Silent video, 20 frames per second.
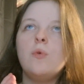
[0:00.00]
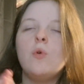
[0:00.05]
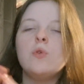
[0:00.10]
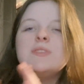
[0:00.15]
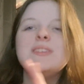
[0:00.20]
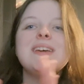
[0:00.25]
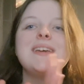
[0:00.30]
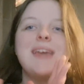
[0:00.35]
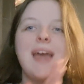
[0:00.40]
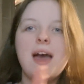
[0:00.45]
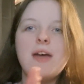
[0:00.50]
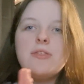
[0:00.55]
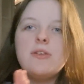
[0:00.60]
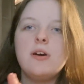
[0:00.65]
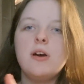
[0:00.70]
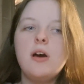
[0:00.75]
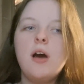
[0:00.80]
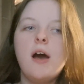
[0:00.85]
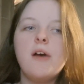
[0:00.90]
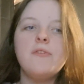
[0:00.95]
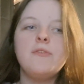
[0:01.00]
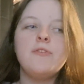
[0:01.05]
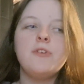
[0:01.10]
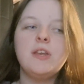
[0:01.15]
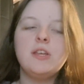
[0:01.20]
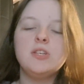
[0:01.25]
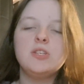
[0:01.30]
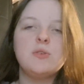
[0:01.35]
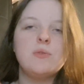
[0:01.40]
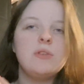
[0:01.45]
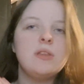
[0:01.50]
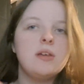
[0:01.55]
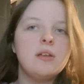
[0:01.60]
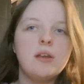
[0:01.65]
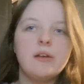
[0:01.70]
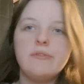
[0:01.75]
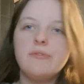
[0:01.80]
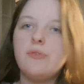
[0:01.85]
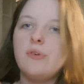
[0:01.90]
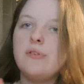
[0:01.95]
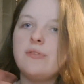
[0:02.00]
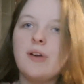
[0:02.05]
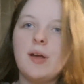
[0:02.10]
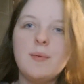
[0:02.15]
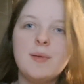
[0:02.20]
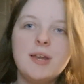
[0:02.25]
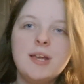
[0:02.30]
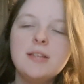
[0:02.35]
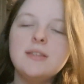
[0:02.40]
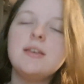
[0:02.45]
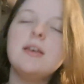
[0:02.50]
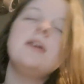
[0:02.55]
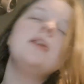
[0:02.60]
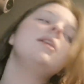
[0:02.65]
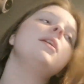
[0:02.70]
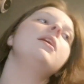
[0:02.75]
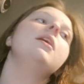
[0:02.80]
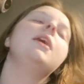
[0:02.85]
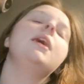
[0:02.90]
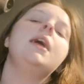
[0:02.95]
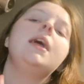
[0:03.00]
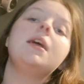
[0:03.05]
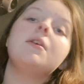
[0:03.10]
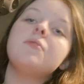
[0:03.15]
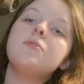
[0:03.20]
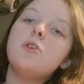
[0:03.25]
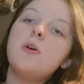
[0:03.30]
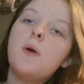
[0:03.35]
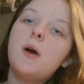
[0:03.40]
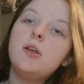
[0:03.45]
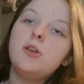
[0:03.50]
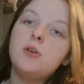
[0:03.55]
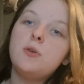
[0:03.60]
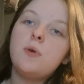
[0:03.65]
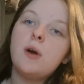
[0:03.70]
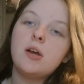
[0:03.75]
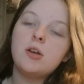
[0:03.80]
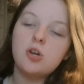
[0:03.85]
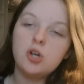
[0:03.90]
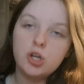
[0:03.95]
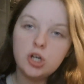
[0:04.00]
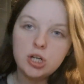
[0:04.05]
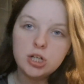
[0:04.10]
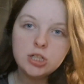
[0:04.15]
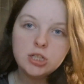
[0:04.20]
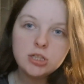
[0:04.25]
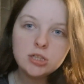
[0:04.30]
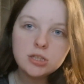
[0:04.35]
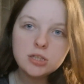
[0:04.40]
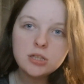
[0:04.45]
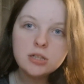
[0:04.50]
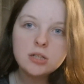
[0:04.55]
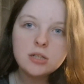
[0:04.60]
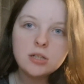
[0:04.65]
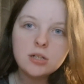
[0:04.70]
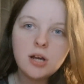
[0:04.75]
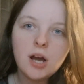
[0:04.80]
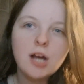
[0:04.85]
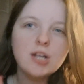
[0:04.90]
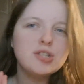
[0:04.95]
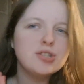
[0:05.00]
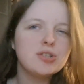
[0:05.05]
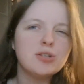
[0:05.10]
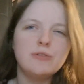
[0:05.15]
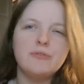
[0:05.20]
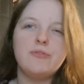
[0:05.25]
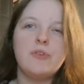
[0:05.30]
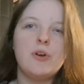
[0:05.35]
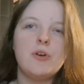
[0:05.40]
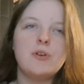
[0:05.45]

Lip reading: altogether I've finished it within like 45 minutes. Even though I knew I could, I just couldn't